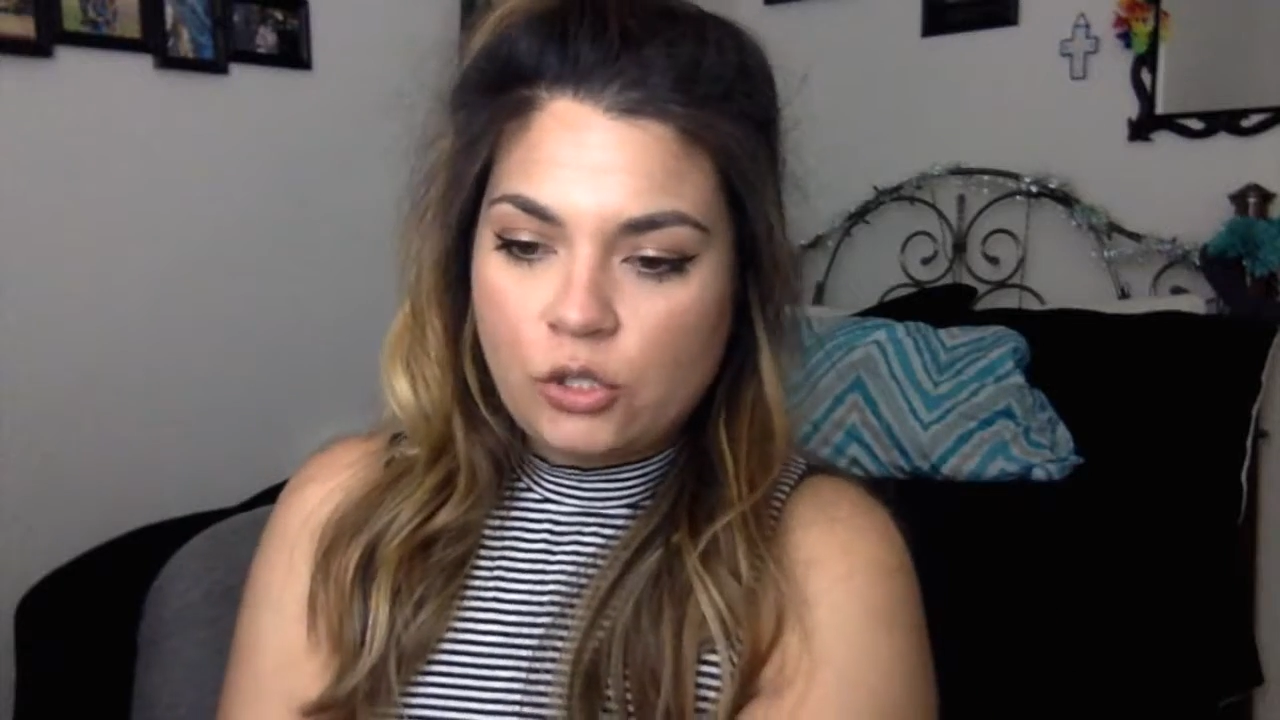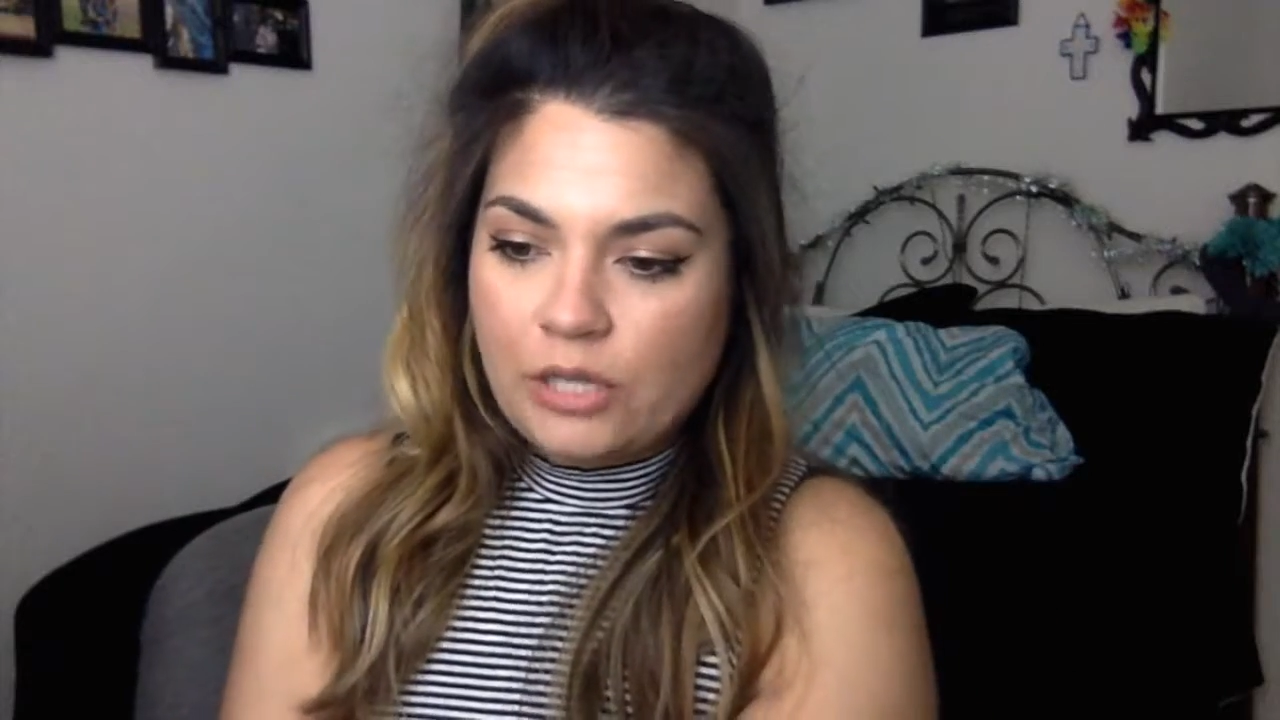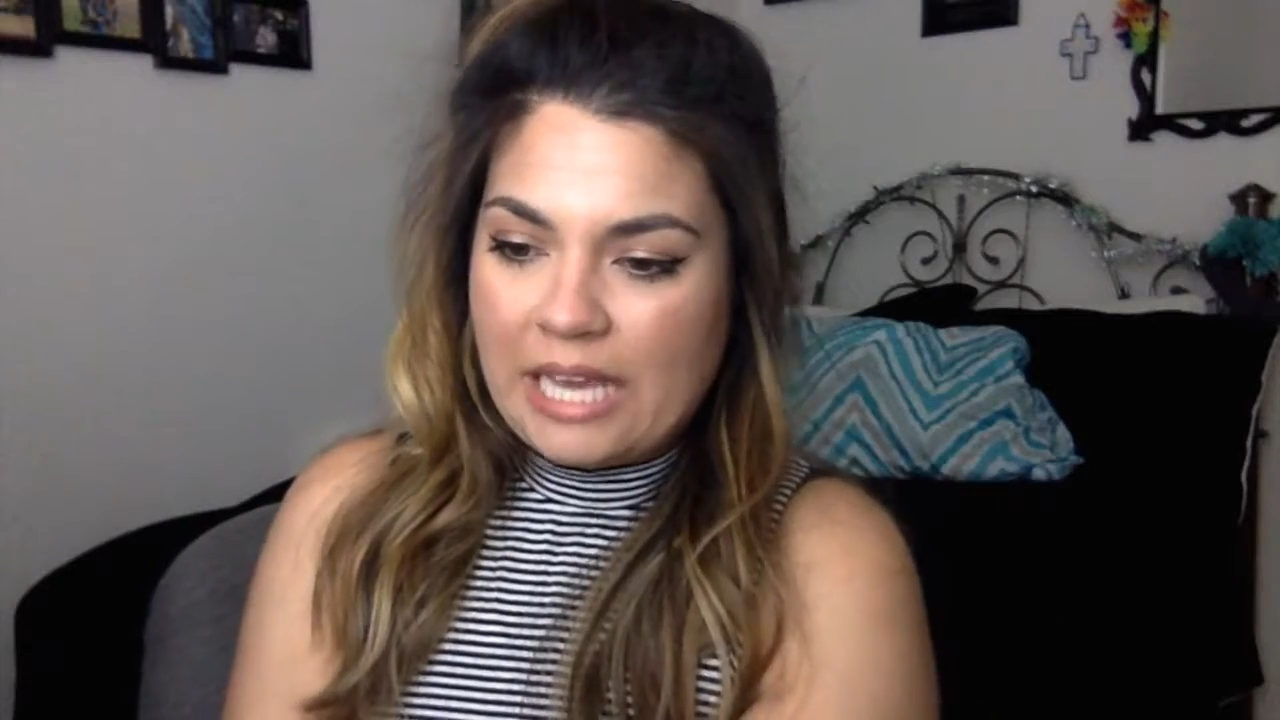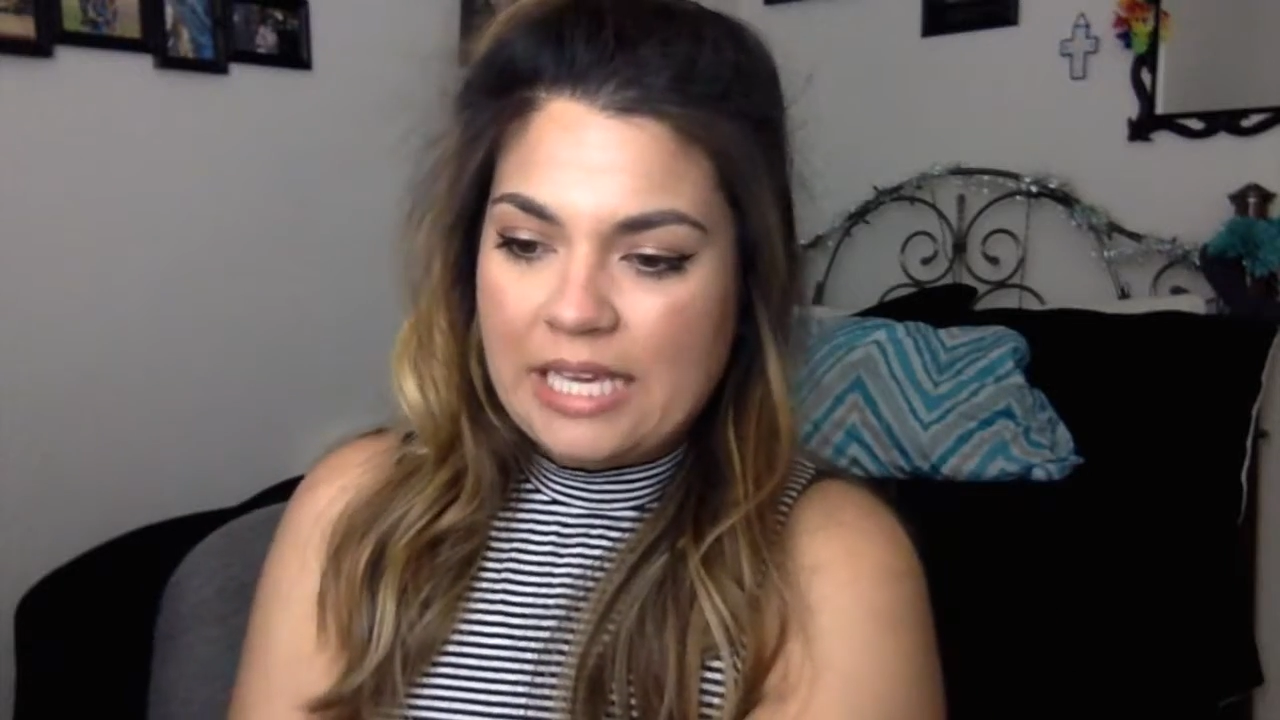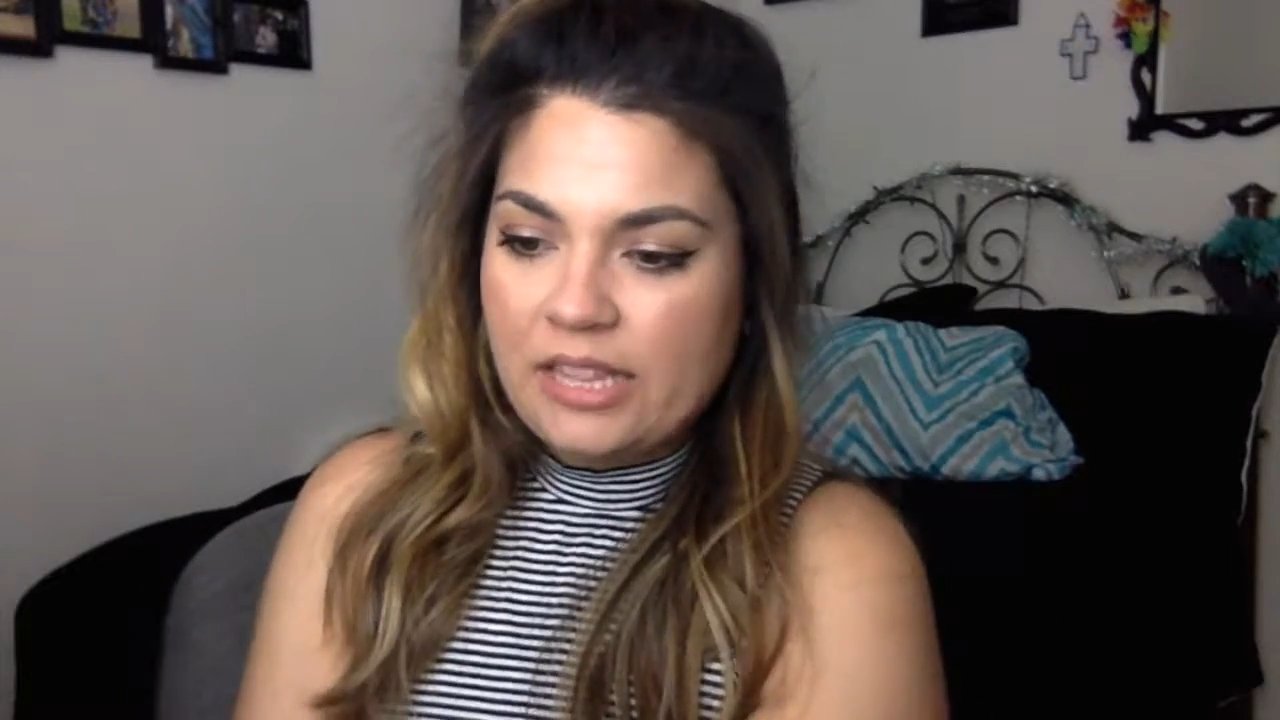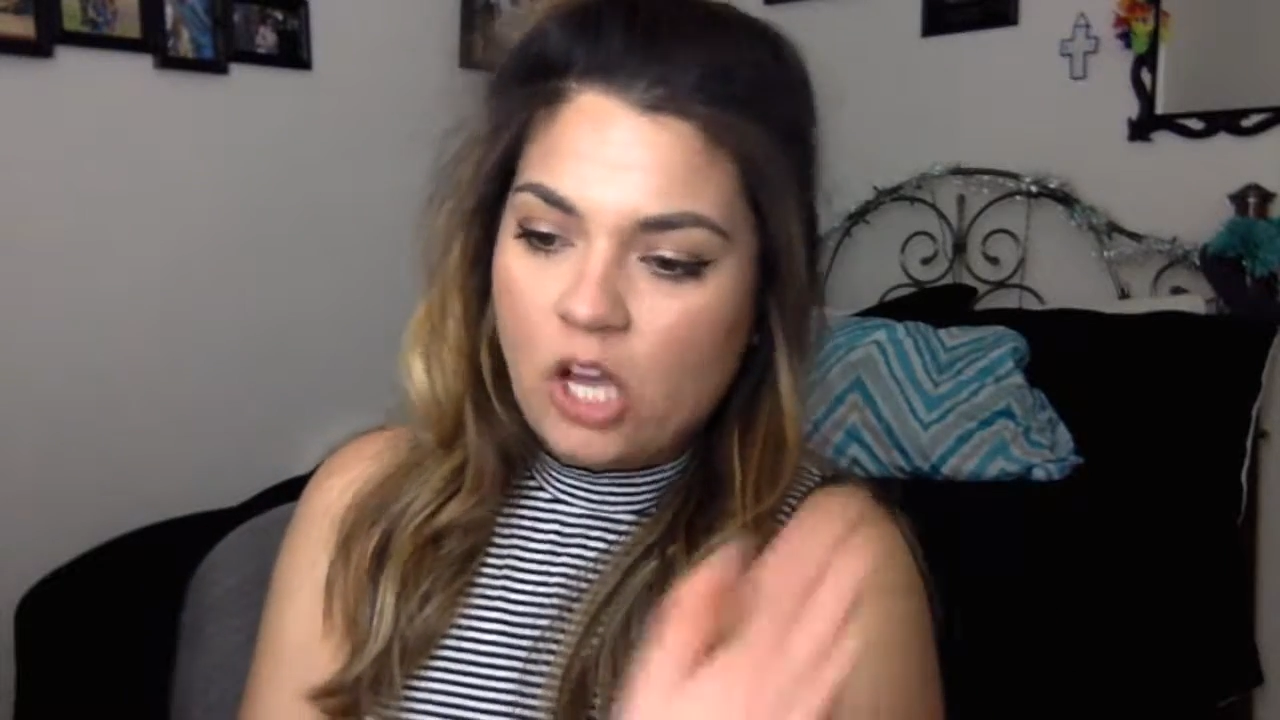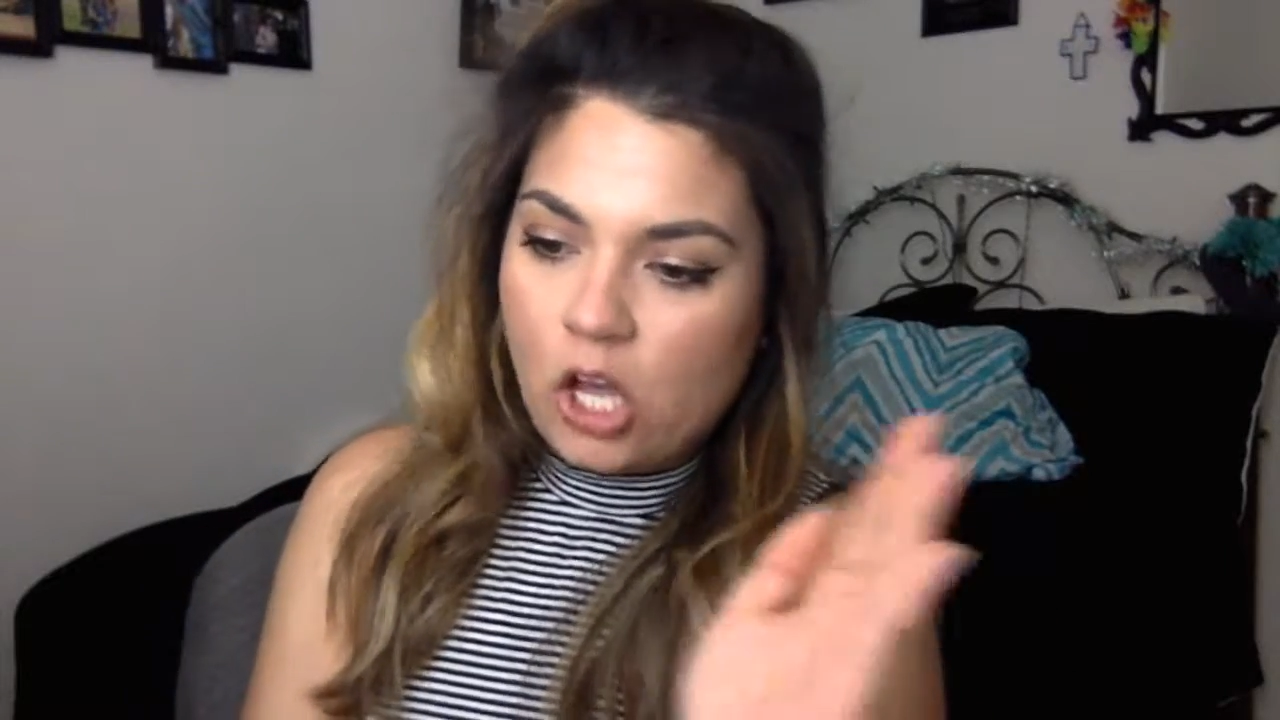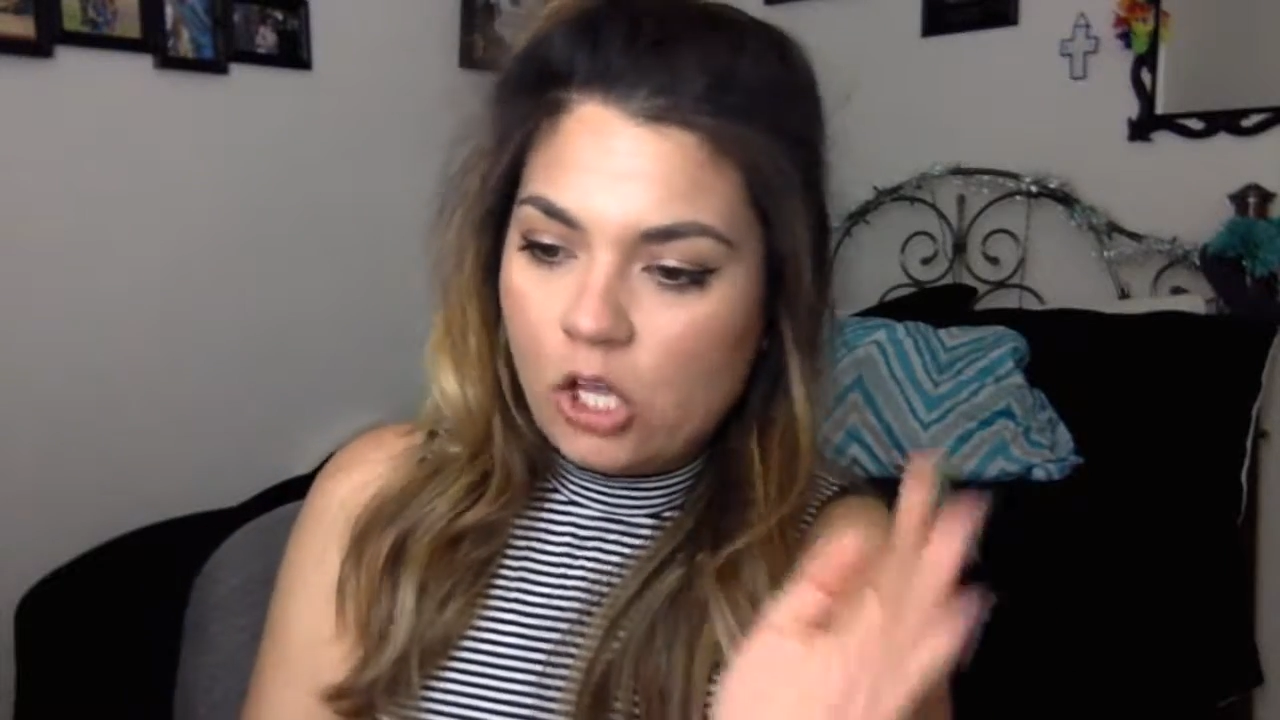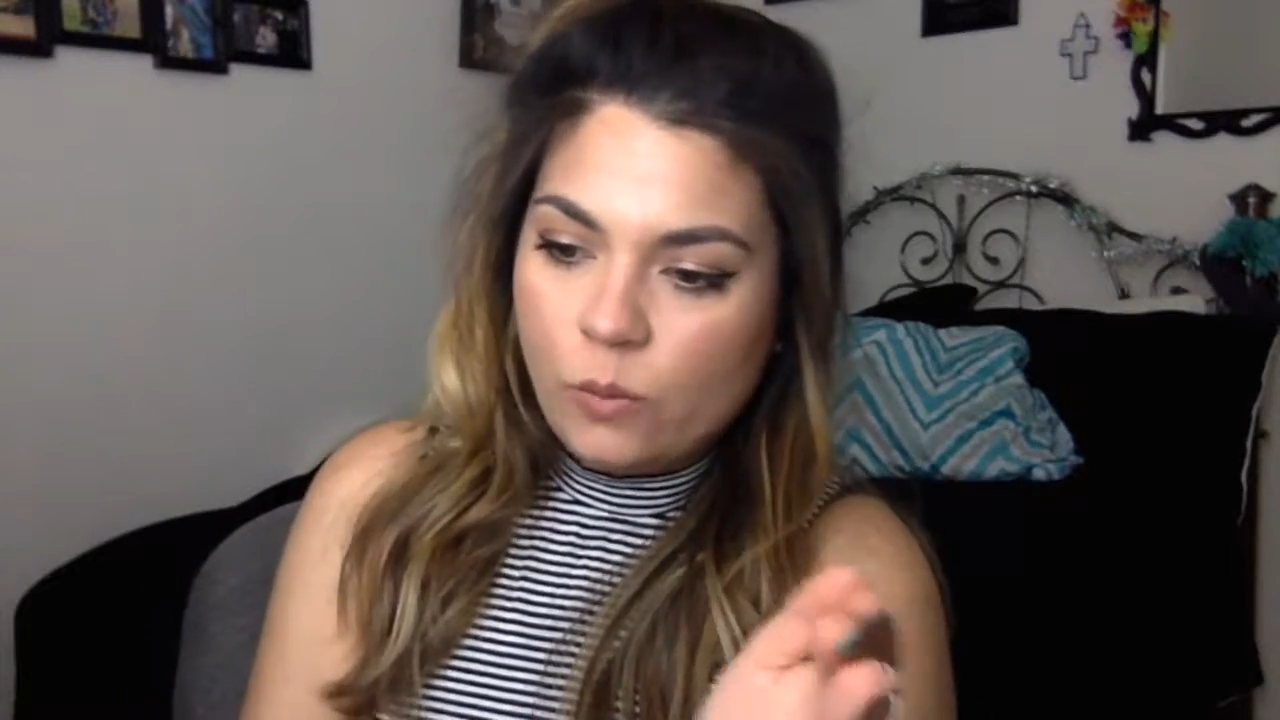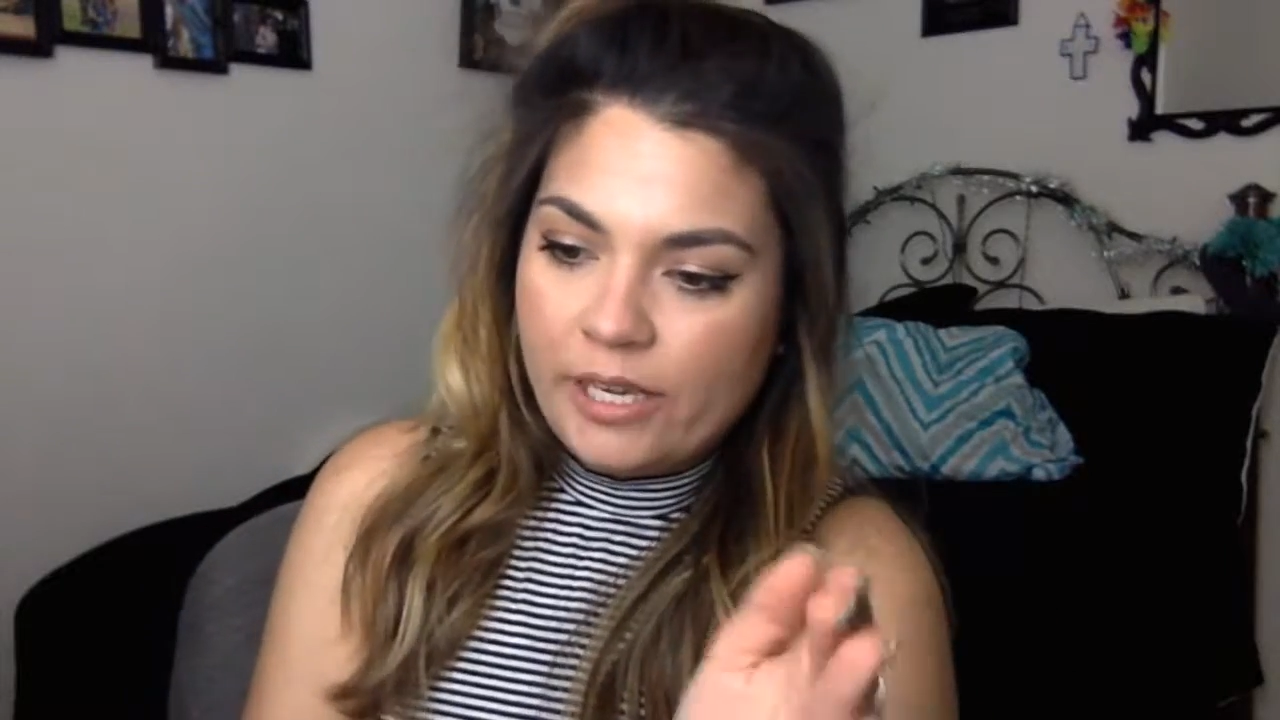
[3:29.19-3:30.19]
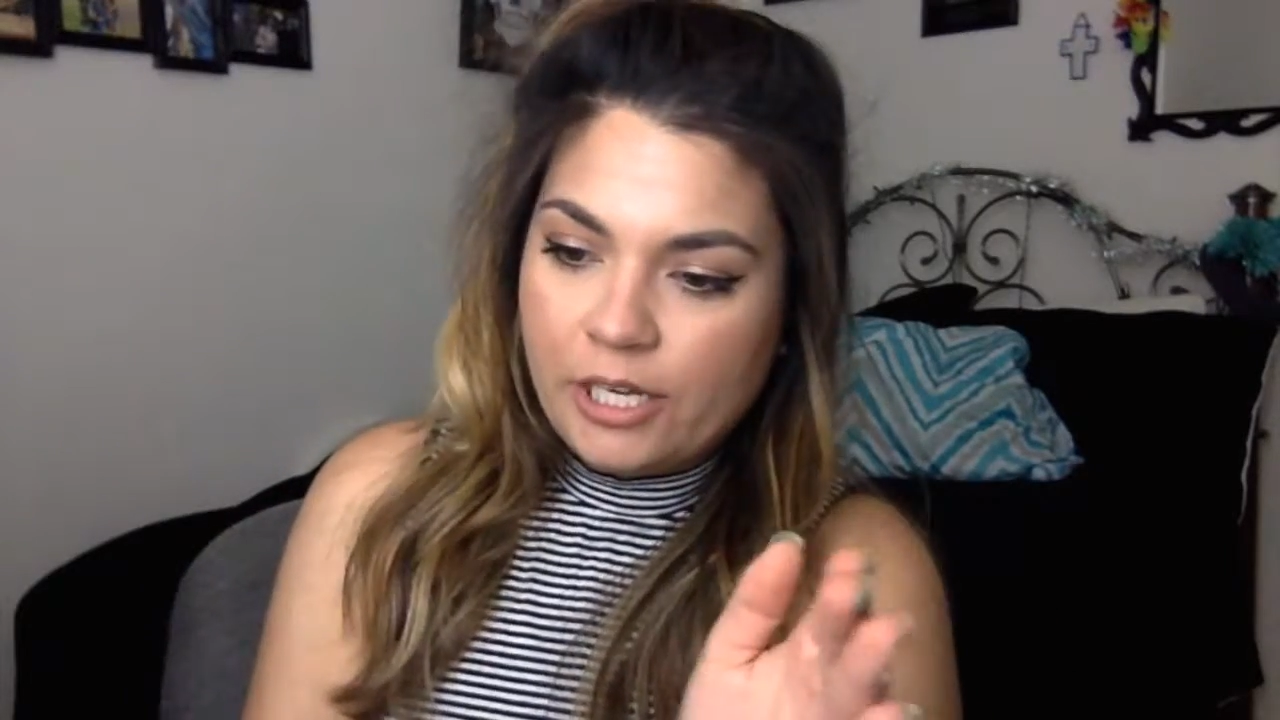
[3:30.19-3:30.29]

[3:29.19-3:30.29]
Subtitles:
like, in the hallway